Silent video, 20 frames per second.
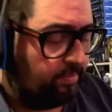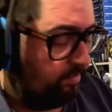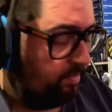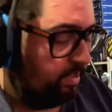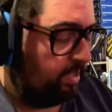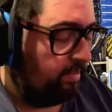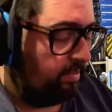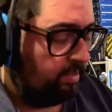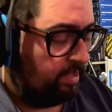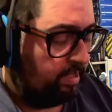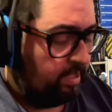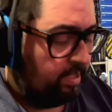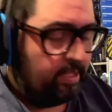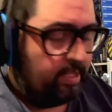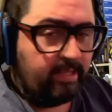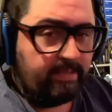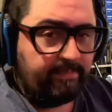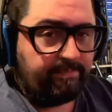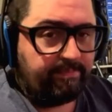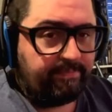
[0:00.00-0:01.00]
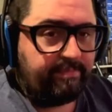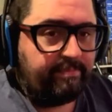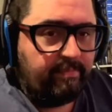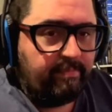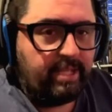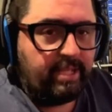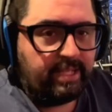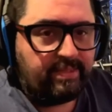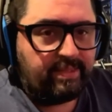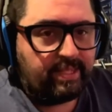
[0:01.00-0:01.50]
Well,
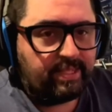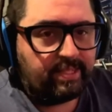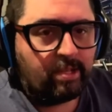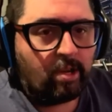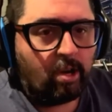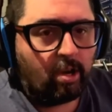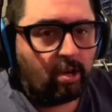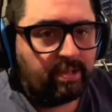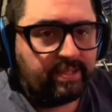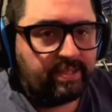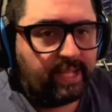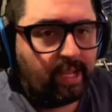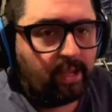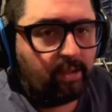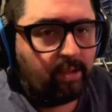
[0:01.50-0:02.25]
it's these cards now.